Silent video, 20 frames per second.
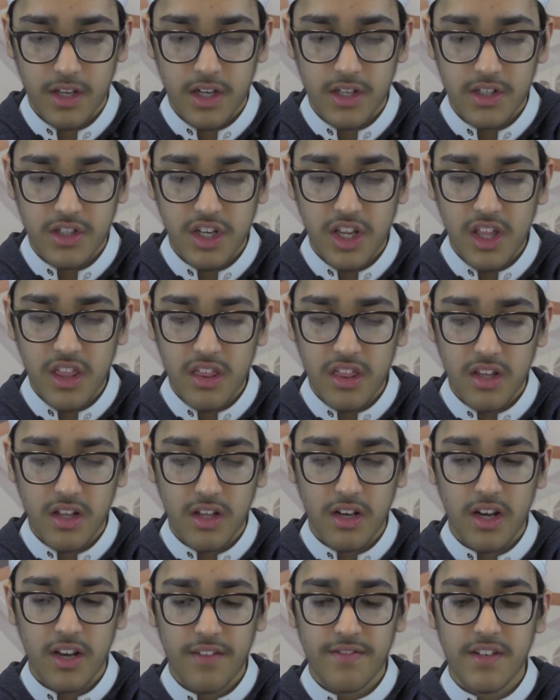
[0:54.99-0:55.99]
Sheeth
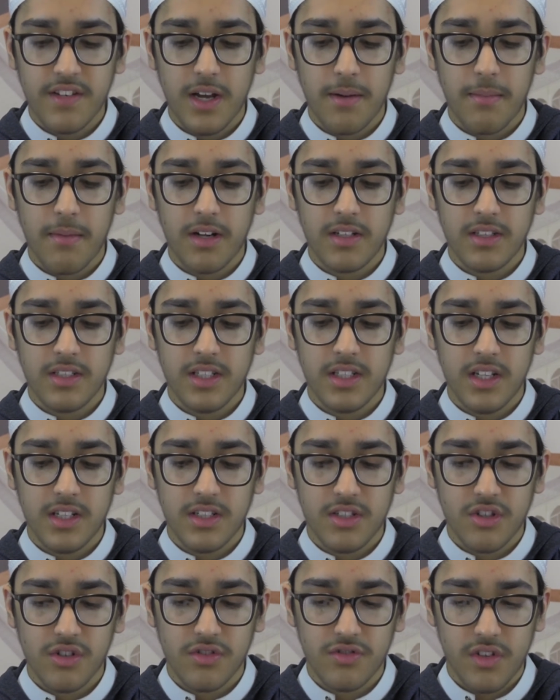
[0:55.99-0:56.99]
lived amongst
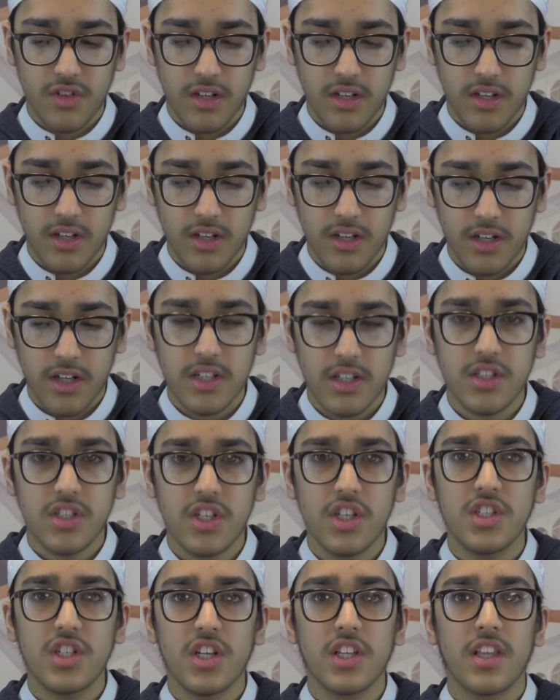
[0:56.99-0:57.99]
his children,
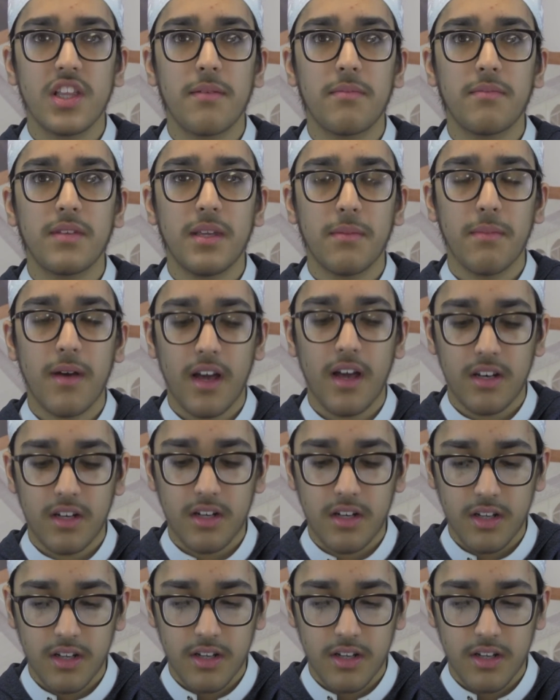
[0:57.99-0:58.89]
teaching them Iman.